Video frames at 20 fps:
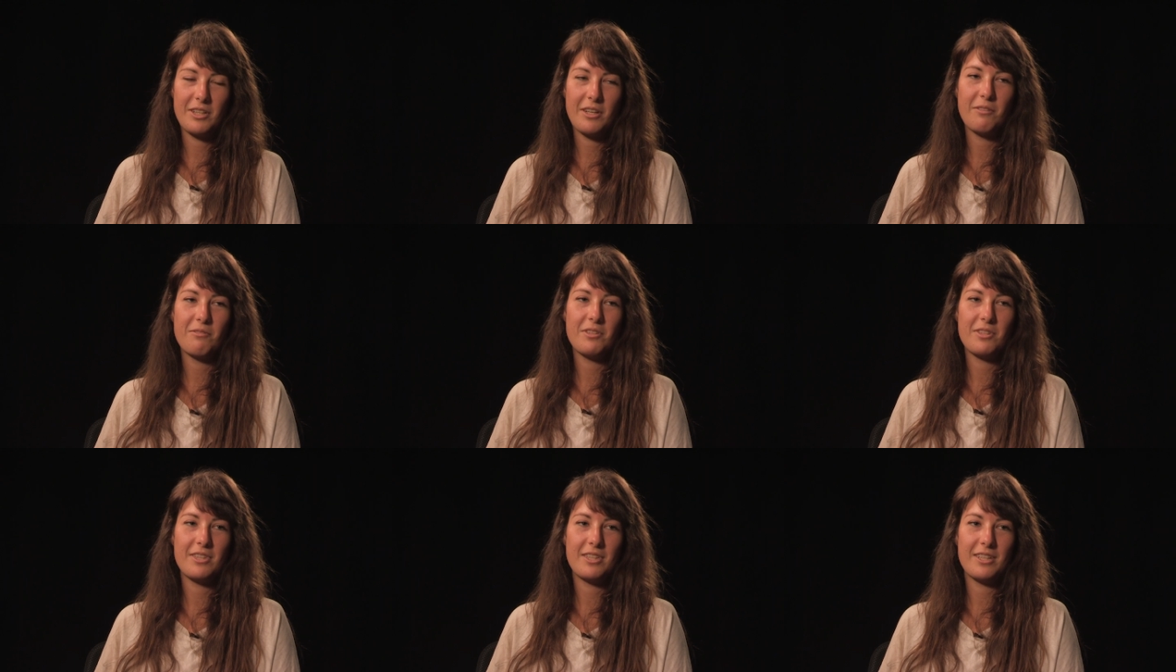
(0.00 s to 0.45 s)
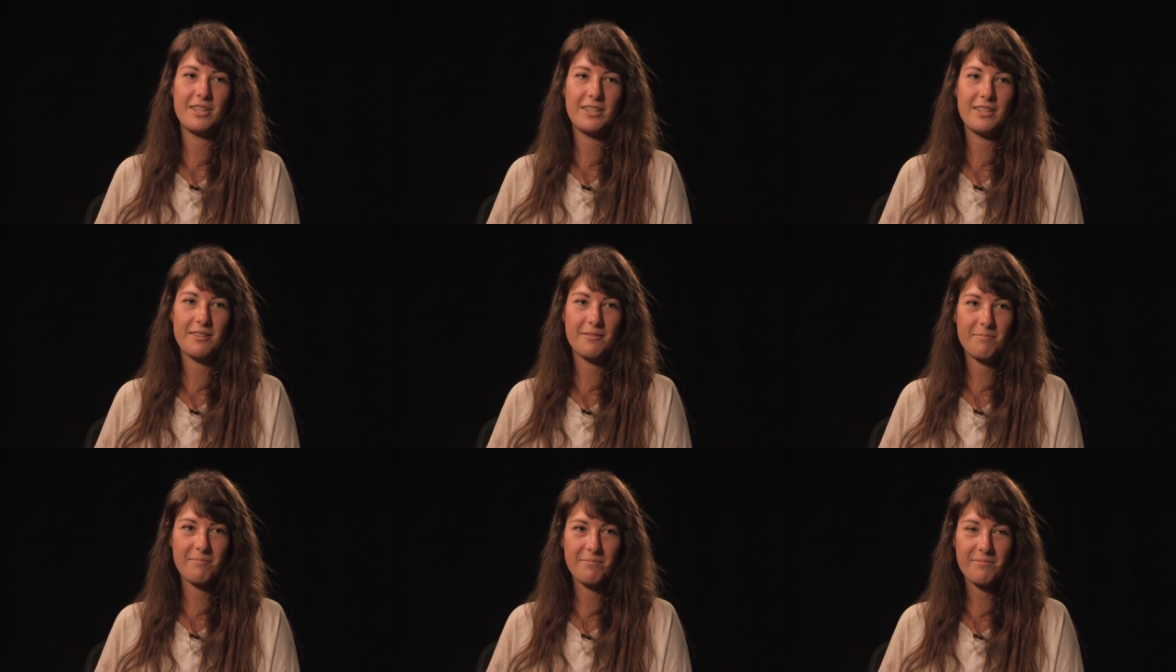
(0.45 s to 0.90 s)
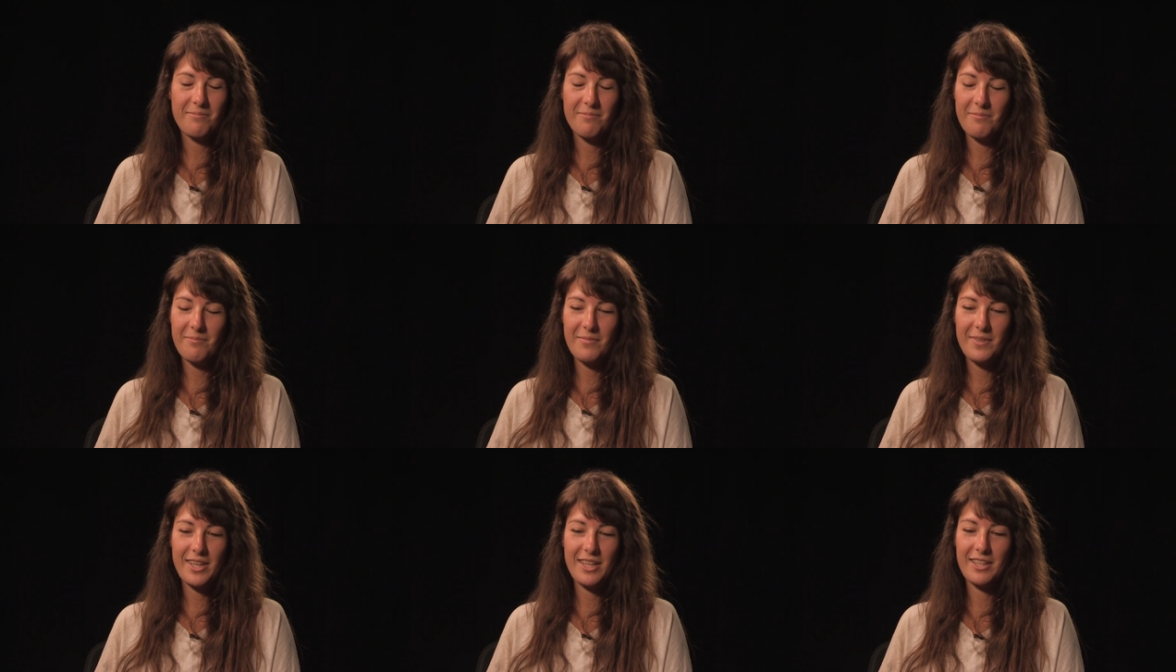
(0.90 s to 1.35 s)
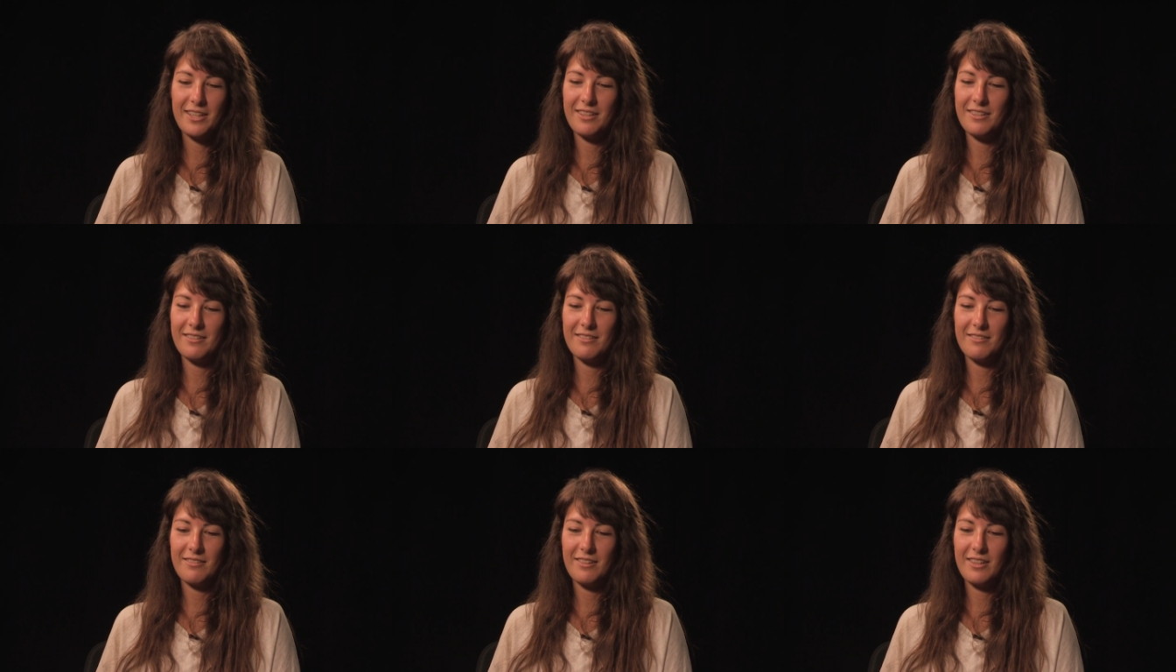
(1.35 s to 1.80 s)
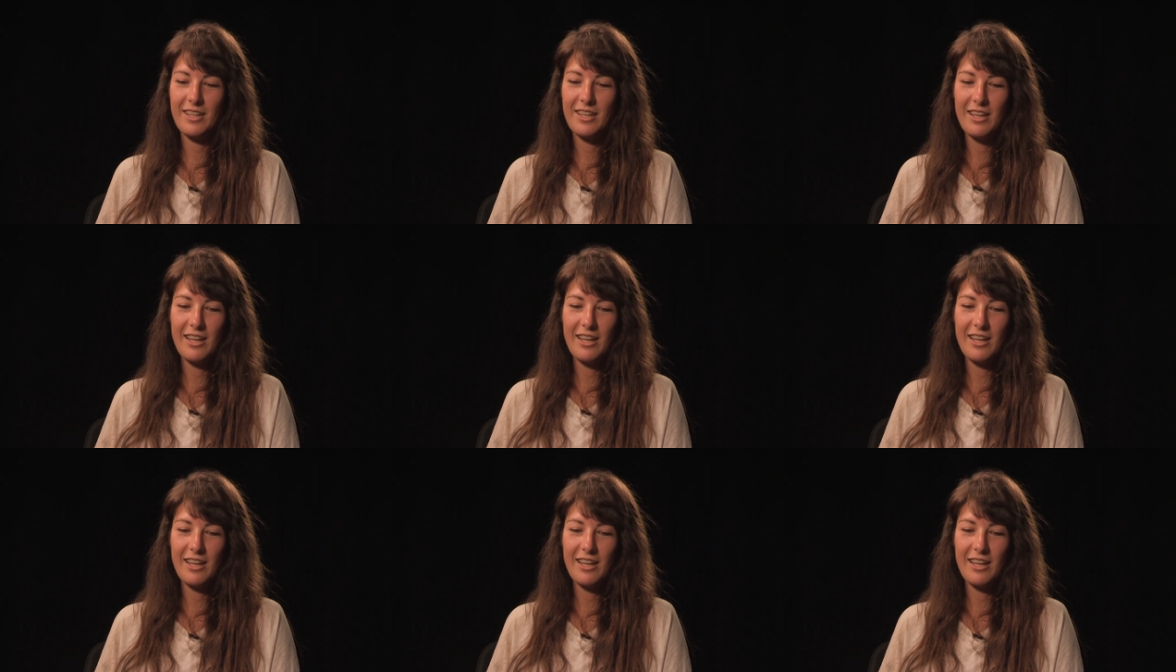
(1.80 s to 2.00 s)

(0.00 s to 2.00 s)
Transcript: really everything and